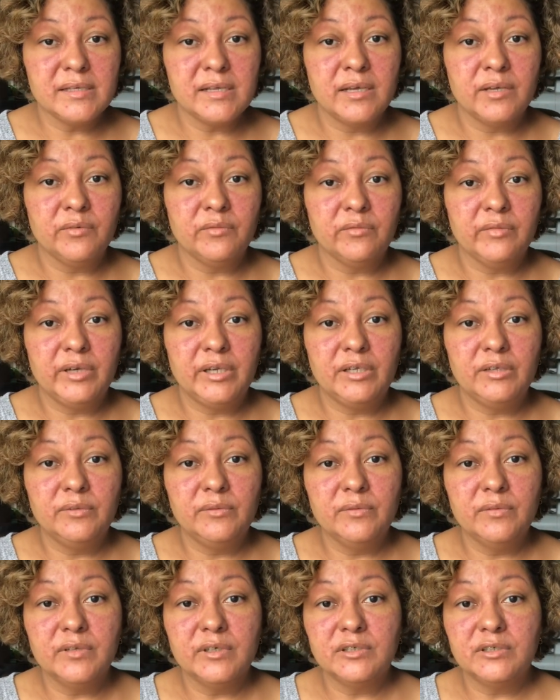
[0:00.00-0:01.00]
and
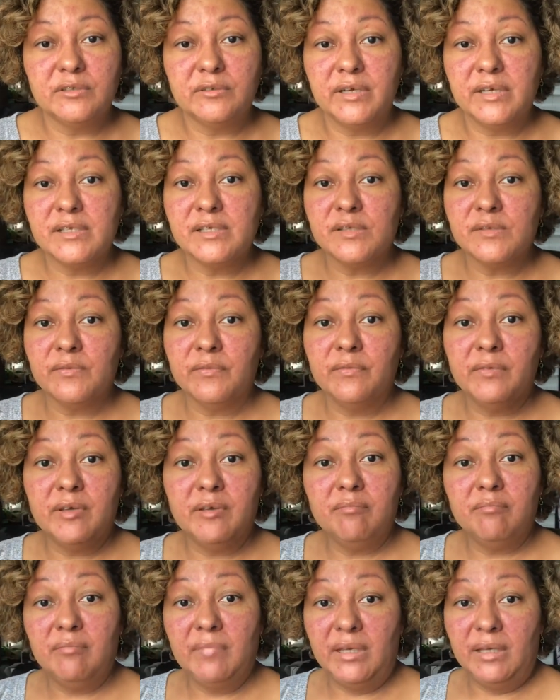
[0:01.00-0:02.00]
redo the dress to
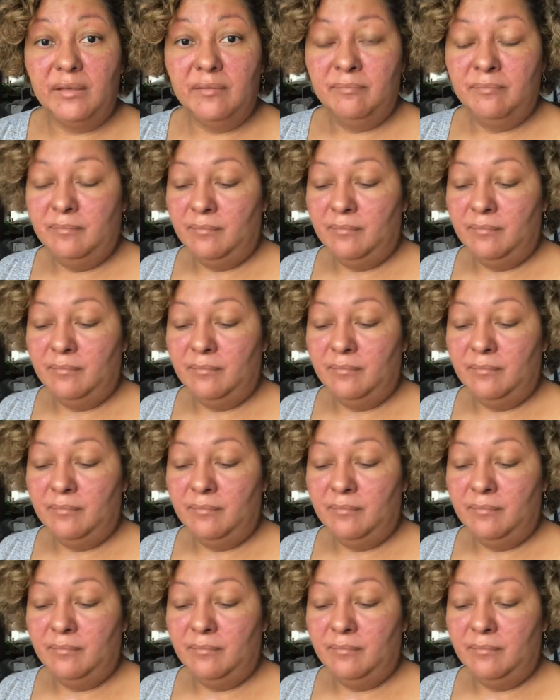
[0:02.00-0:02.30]
fit me,